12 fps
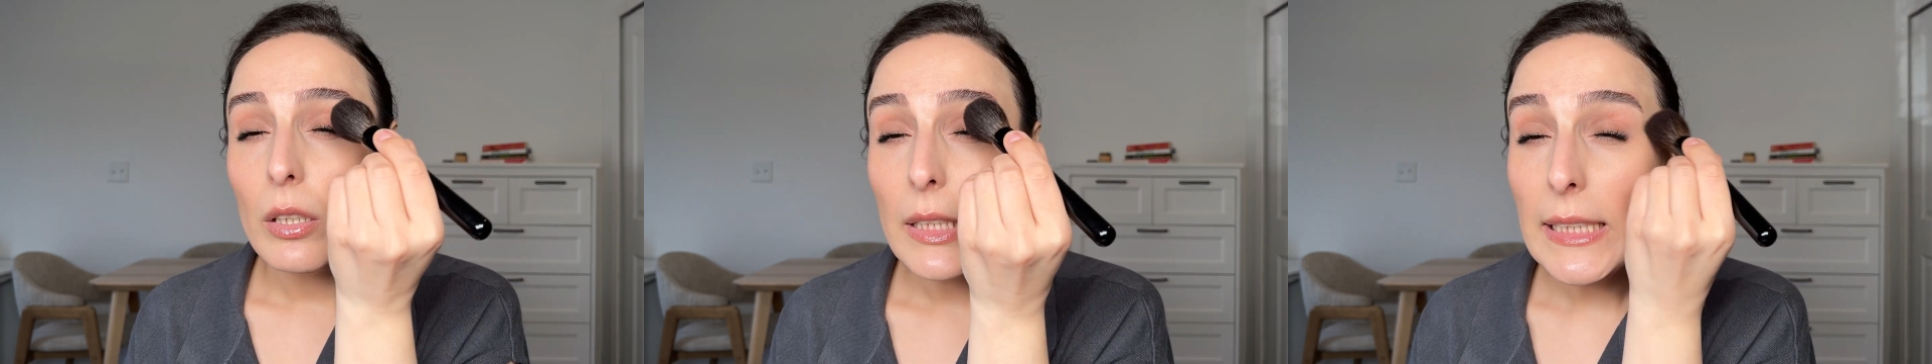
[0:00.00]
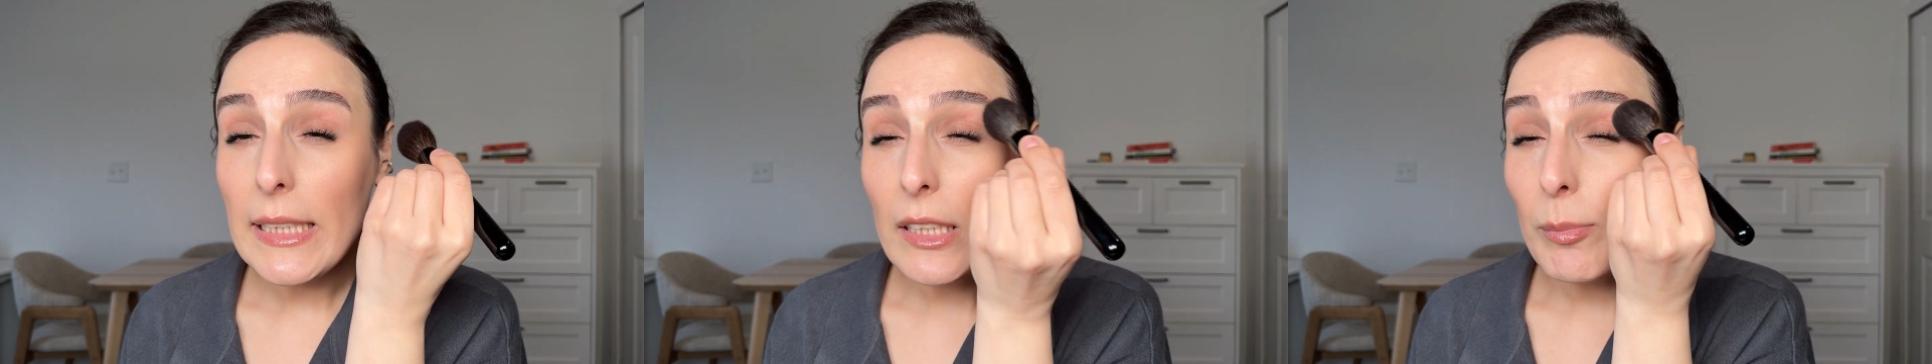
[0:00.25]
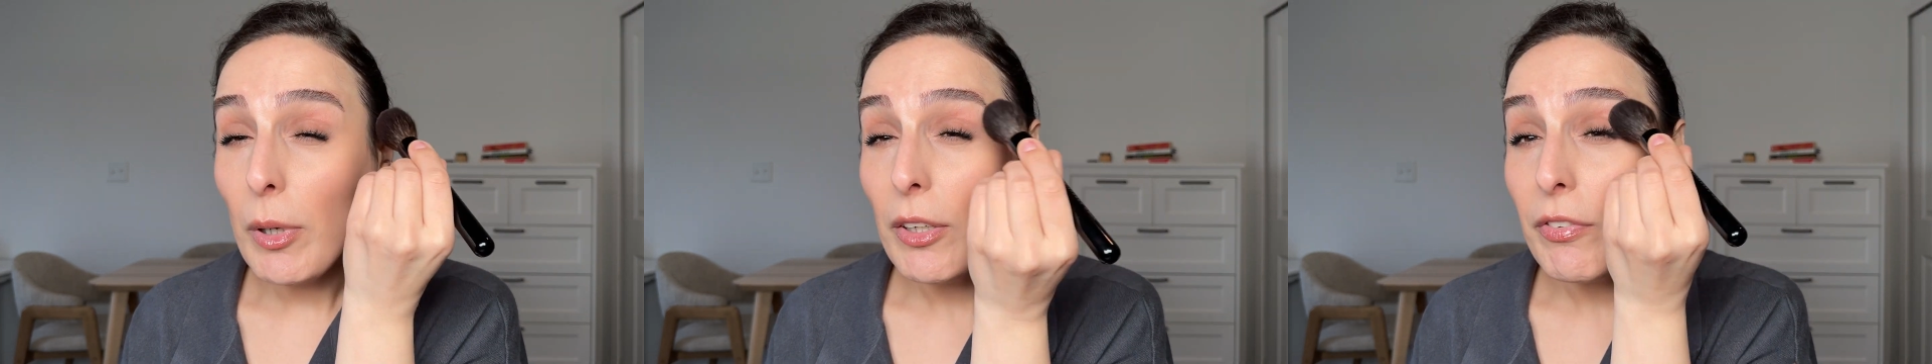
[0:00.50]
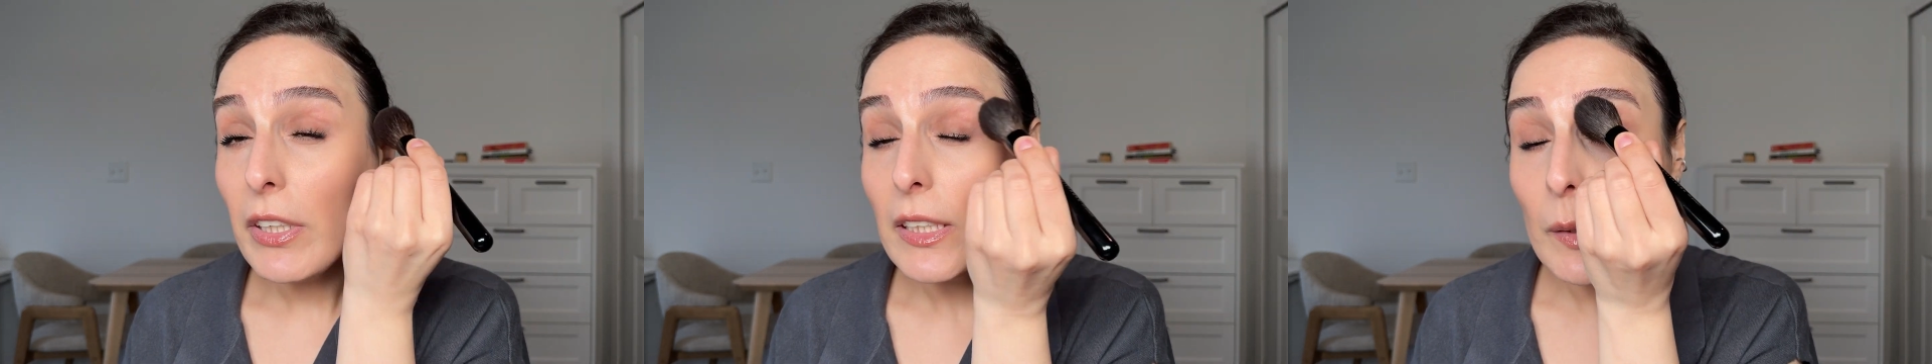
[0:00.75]
set my
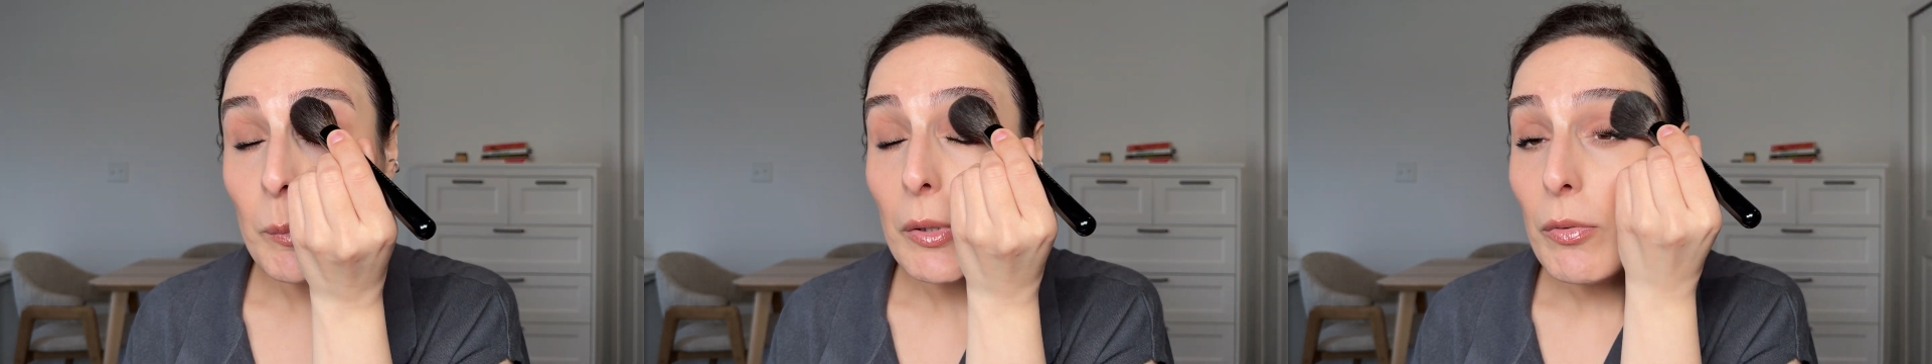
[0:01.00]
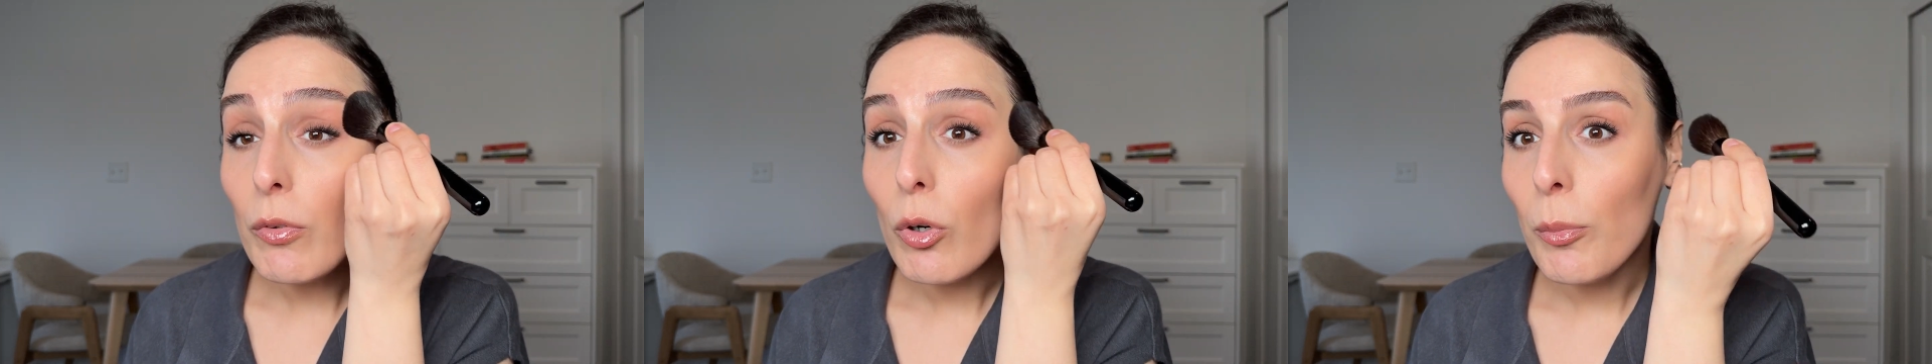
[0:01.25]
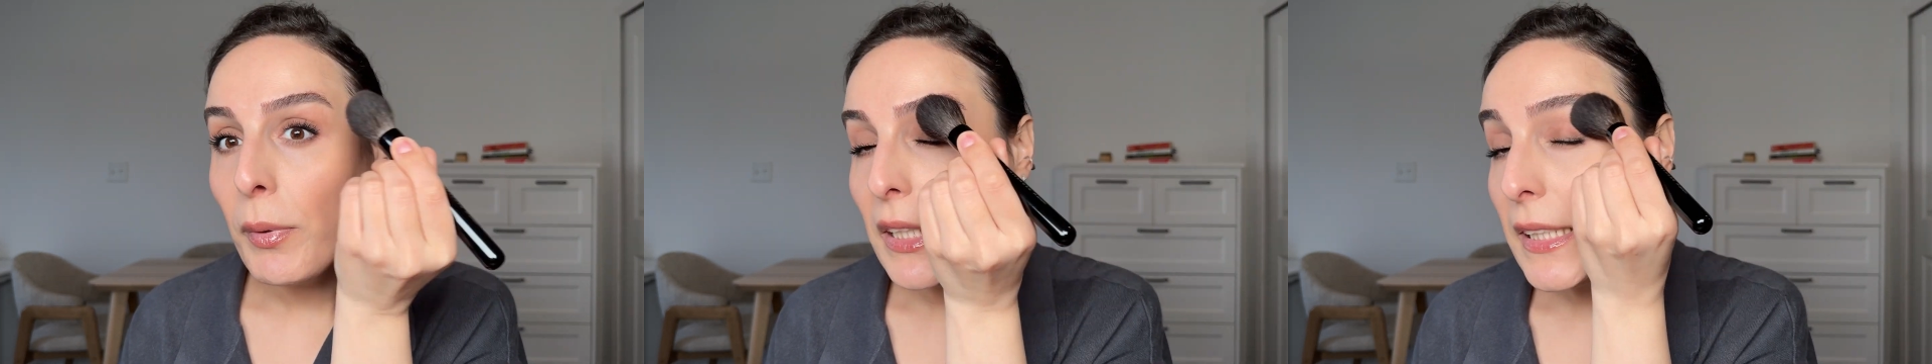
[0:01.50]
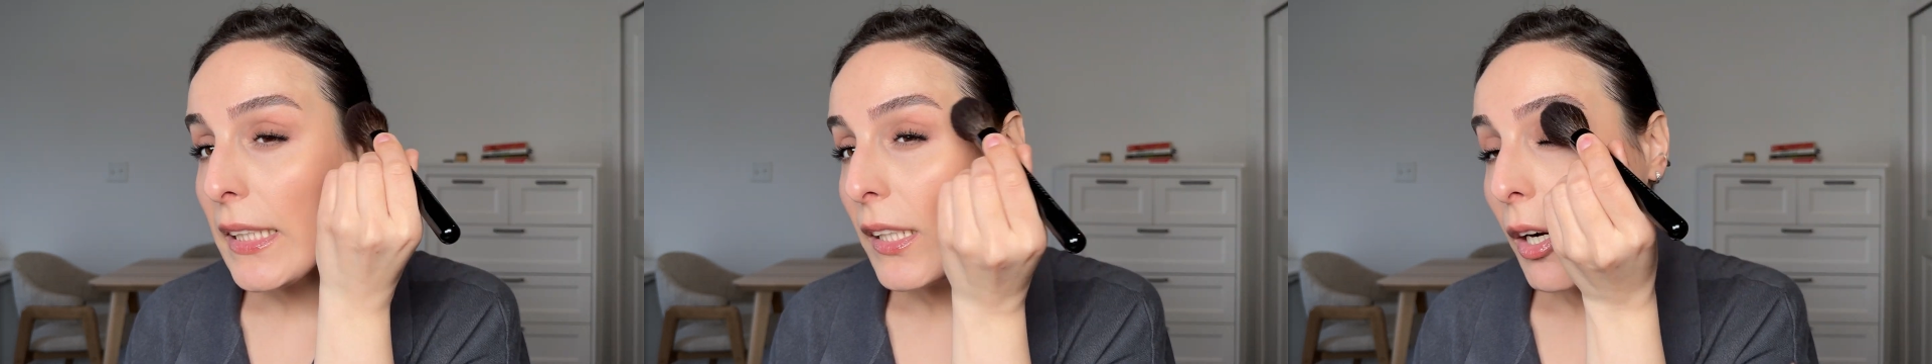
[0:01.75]
face before
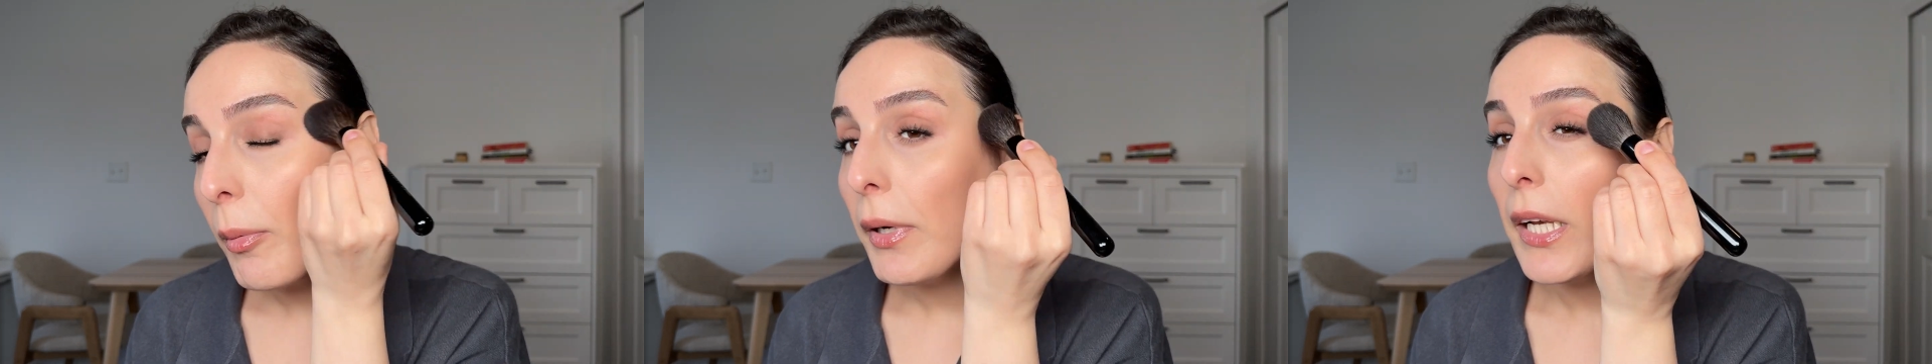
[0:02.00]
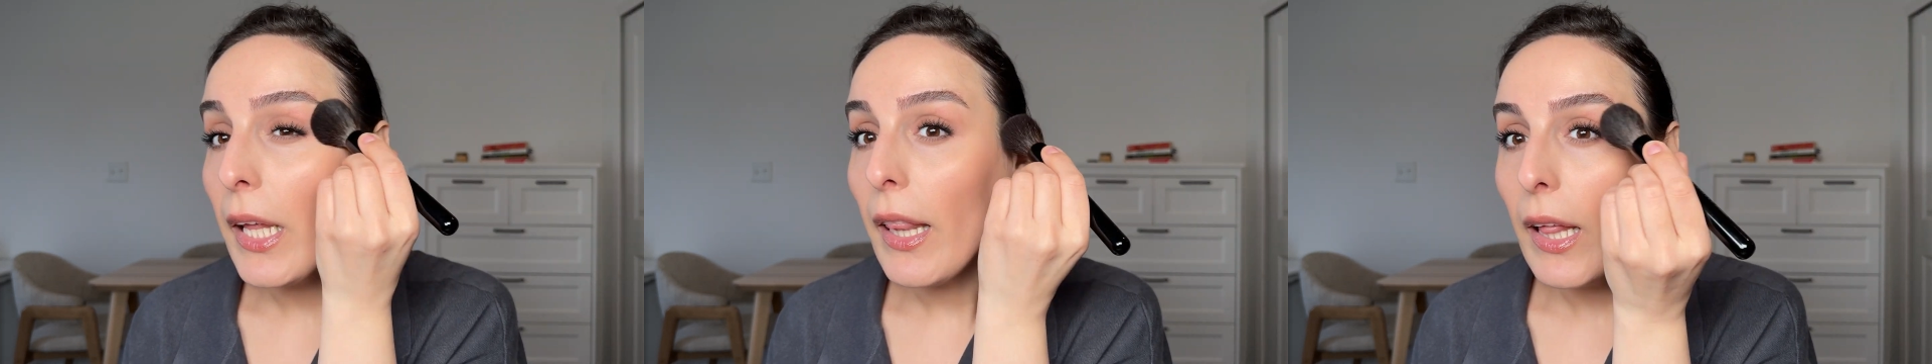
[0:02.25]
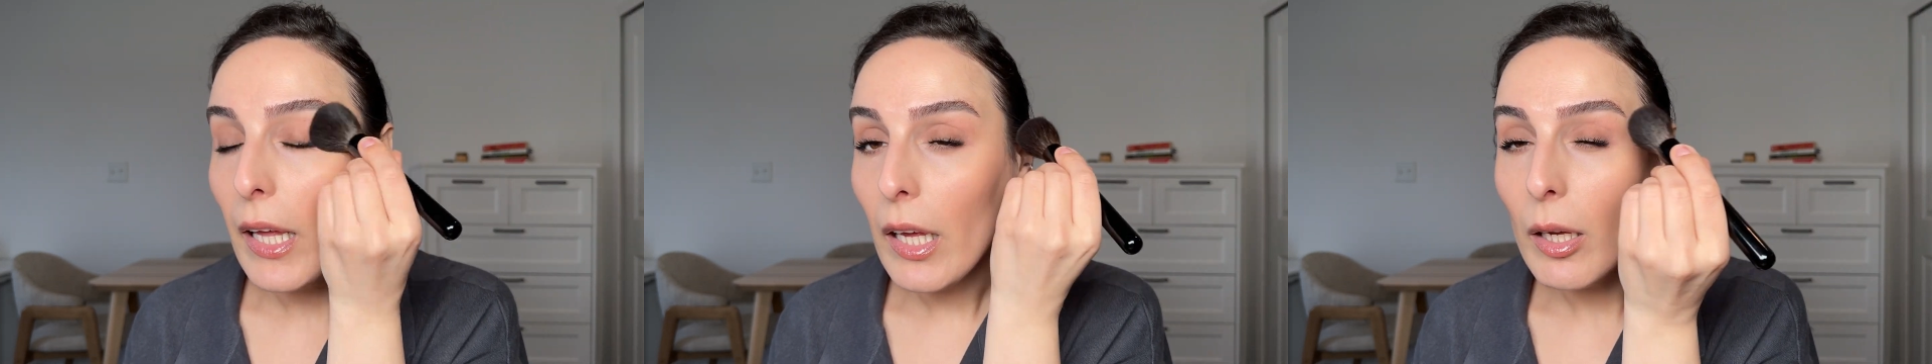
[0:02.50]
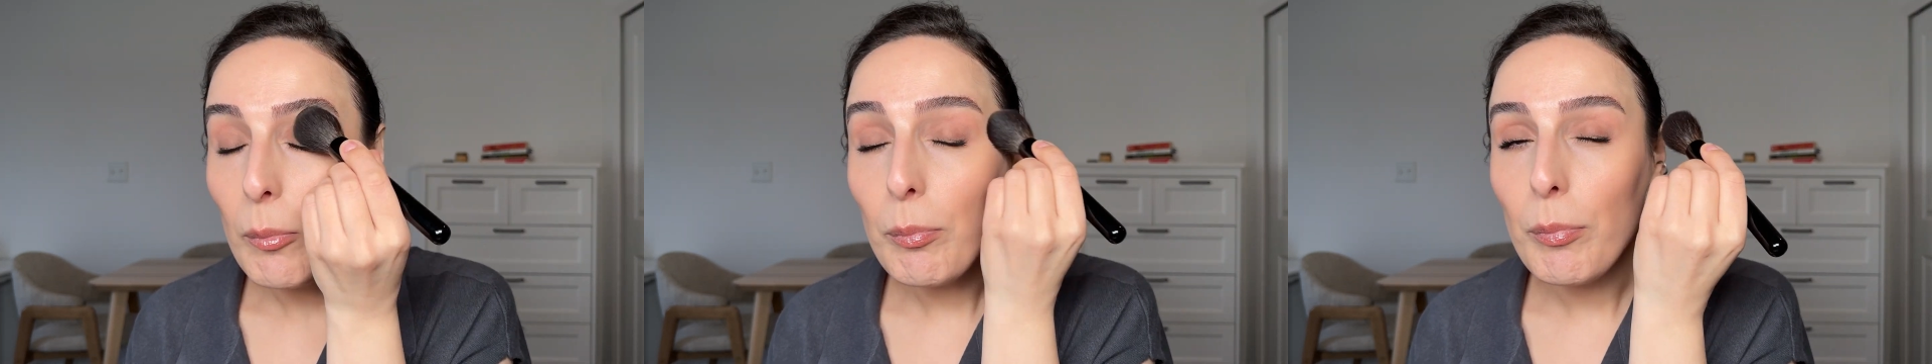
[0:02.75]
messing up
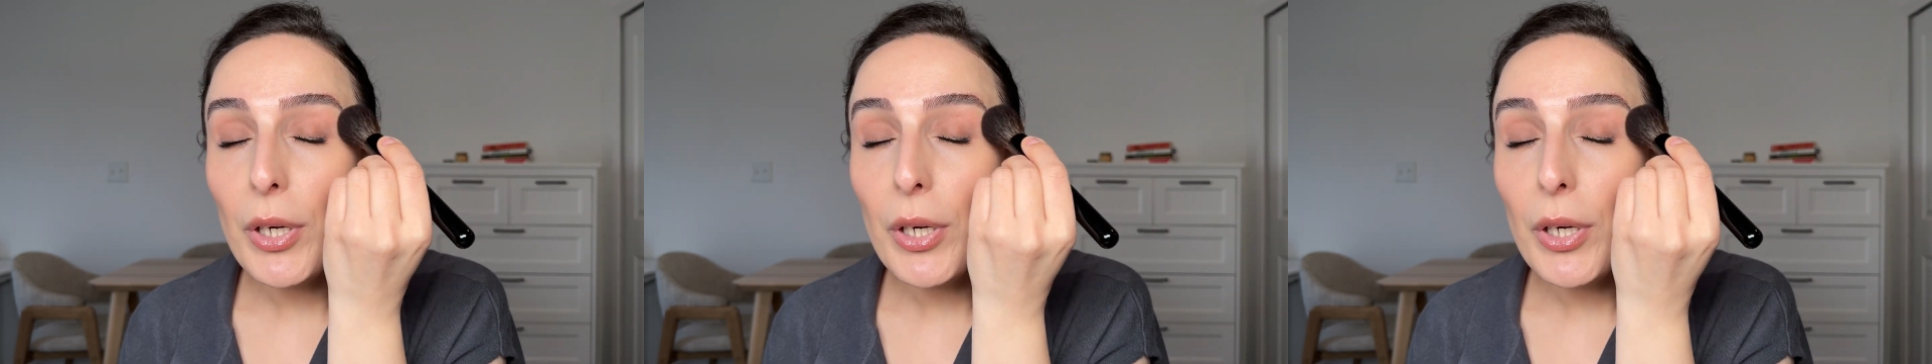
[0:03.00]
anything.